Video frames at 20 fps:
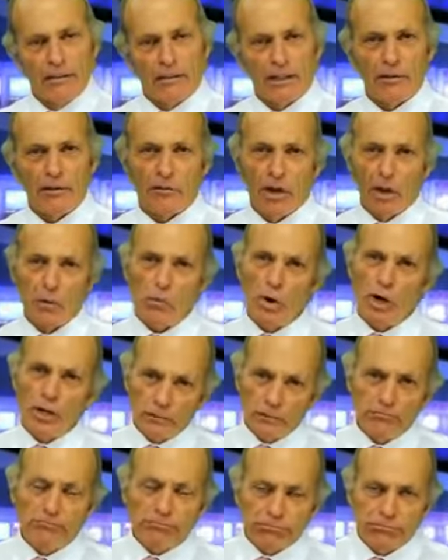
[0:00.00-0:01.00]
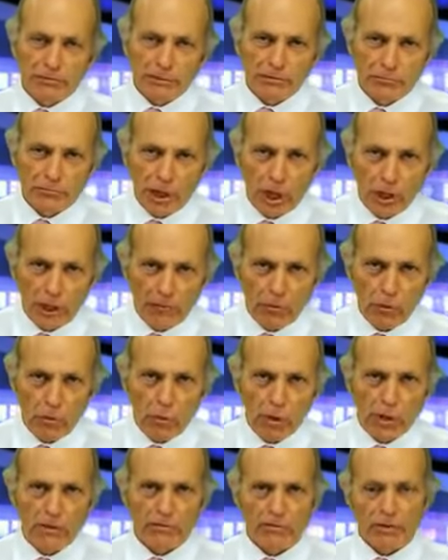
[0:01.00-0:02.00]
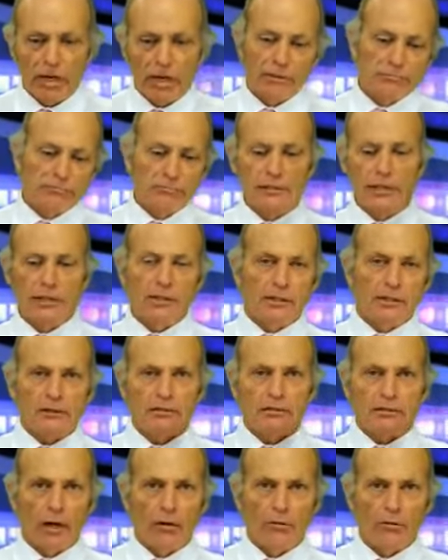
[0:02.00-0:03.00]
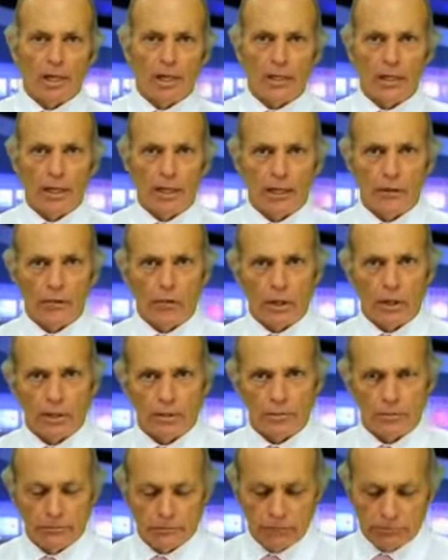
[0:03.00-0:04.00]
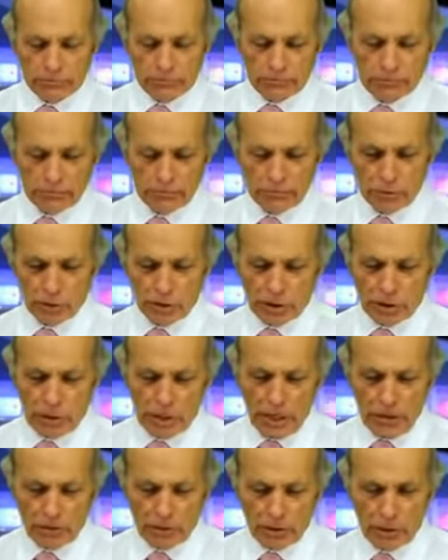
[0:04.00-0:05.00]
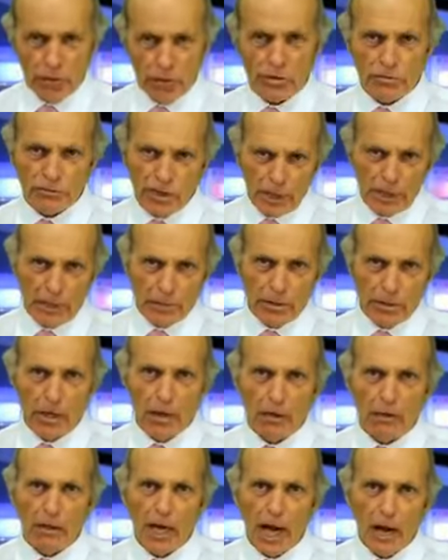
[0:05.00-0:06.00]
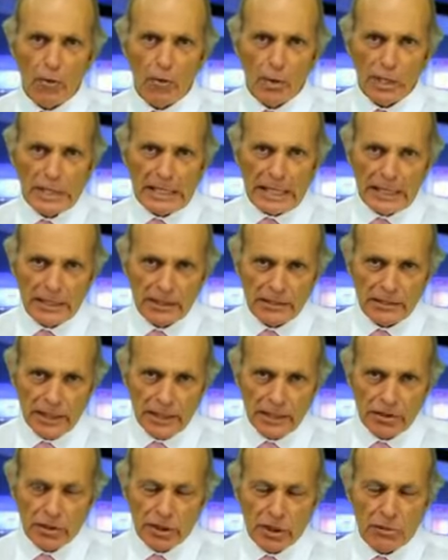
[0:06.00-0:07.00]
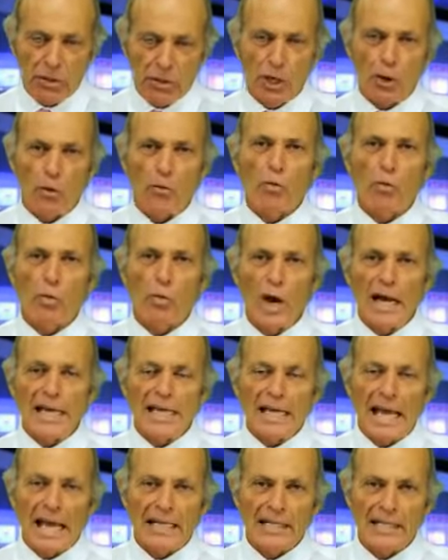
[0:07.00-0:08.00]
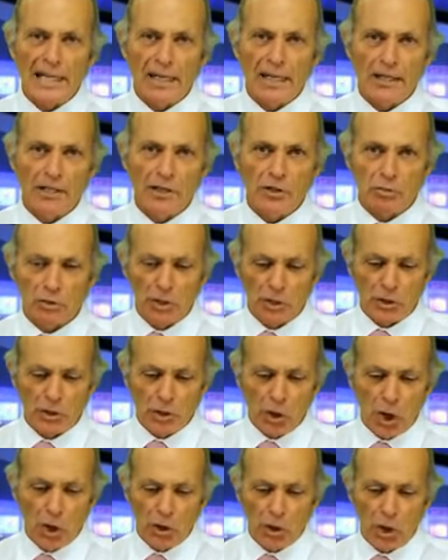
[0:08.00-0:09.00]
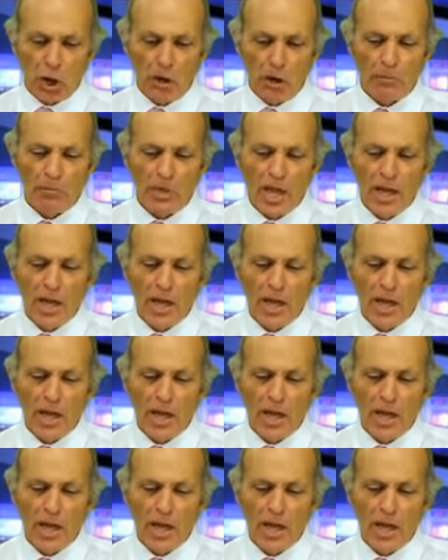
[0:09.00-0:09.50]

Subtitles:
If I won, tell everyone. If I didn't, don't tell anyone. We'll see how it goes. In fact, let me know how we did. Send us an email right@dailysplit.com.